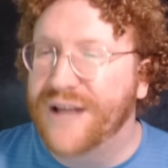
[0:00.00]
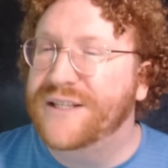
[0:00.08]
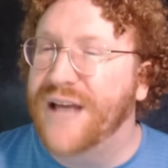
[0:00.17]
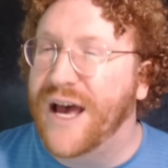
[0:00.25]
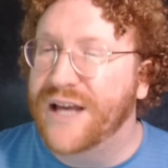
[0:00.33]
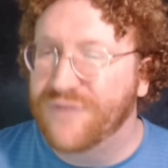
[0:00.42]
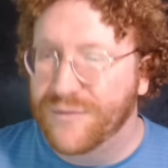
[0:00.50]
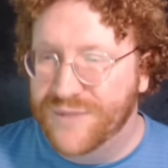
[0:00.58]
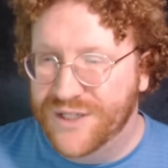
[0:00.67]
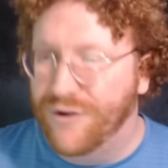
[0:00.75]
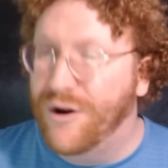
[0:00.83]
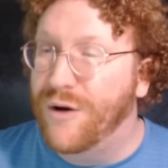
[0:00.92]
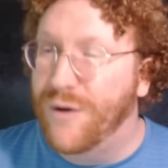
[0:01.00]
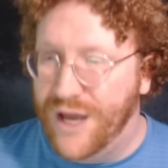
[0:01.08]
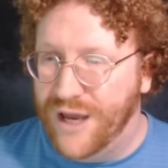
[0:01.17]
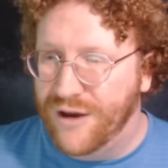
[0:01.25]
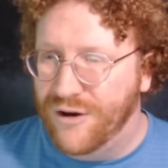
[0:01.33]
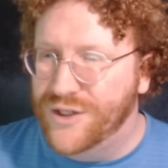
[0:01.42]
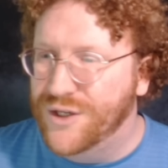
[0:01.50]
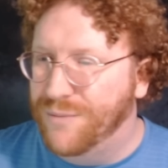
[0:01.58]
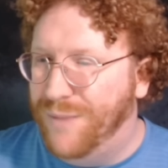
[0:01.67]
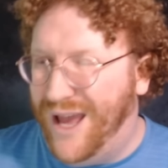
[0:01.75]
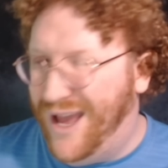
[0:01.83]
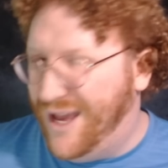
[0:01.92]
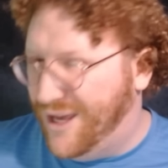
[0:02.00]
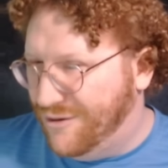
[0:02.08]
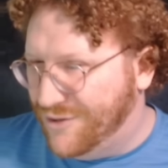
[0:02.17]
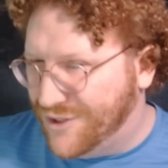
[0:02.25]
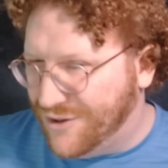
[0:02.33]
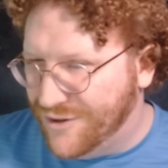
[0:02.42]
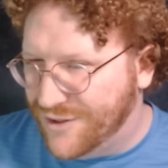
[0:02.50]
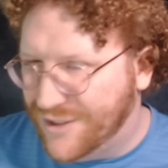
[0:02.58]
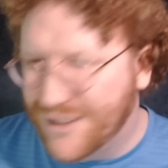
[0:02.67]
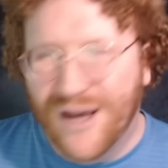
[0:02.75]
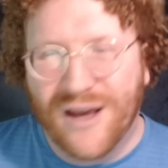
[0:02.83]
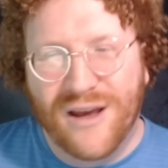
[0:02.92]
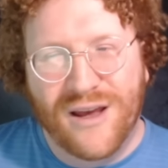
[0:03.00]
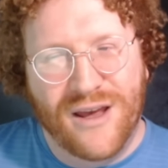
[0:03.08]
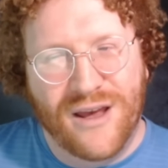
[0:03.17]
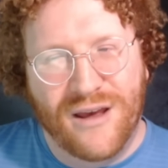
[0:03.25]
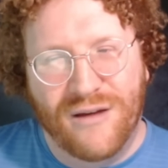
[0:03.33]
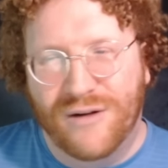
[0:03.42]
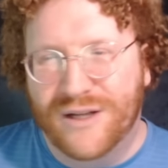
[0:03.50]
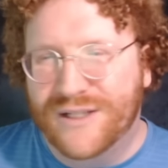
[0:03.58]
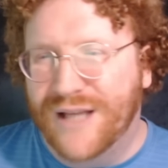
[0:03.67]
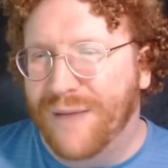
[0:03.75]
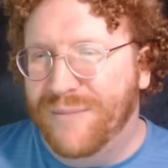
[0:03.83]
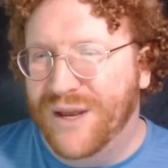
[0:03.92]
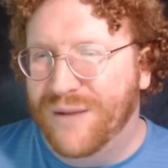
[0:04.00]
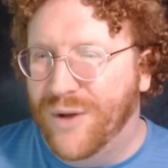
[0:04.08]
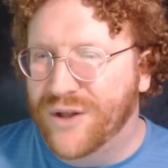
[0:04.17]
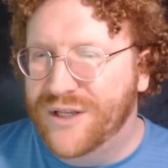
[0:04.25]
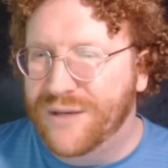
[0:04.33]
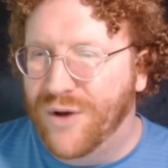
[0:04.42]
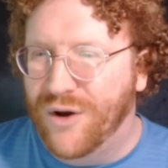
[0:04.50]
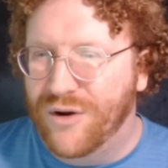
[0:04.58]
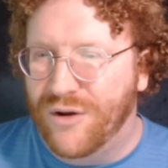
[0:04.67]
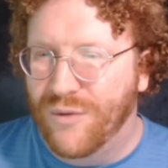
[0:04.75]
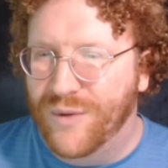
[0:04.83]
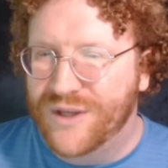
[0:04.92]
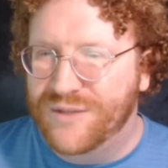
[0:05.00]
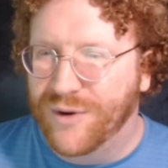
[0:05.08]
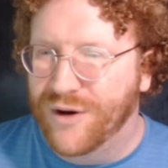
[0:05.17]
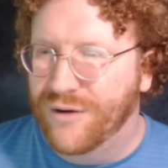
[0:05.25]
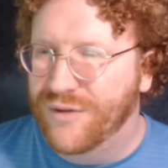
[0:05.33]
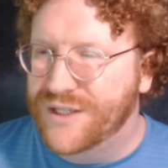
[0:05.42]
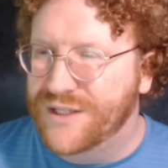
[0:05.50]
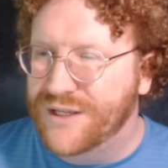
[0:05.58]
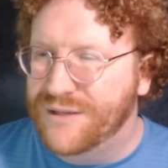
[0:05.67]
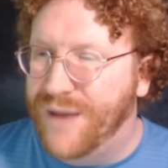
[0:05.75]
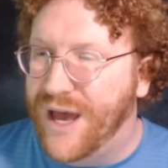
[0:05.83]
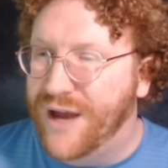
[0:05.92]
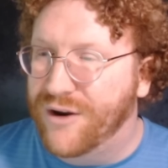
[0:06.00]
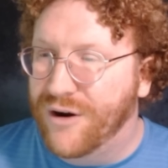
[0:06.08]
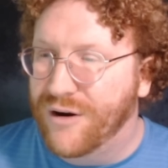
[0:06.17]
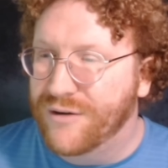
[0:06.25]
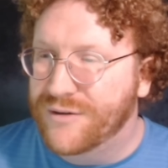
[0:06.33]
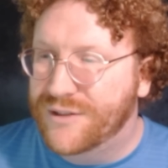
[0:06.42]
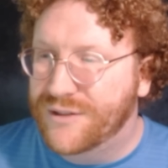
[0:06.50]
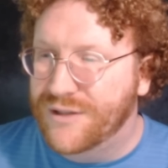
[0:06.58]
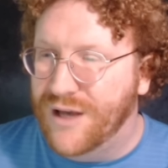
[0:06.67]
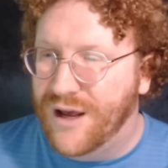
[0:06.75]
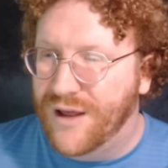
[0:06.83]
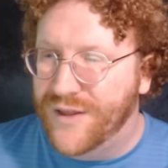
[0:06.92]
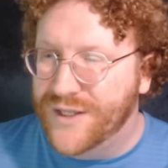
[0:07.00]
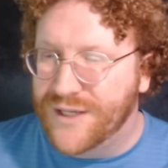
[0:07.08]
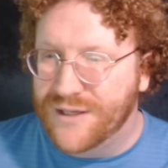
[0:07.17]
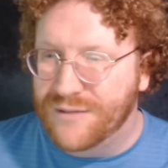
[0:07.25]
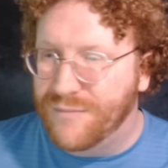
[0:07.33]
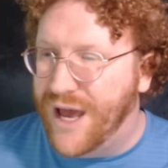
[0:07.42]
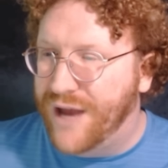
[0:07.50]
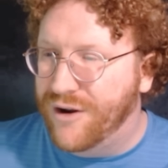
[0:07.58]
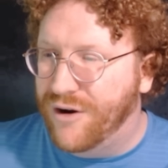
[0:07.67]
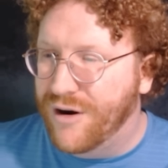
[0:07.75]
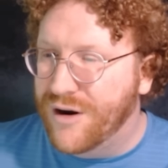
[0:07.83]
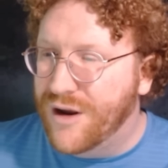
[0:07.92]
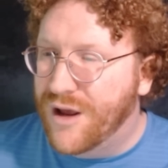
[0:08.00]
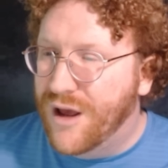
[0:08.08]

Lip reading: SaaS from 0. Okay, good. To paying users. What does that mean? Multimodal, whisper, this doesn't matter, this doesn't matter,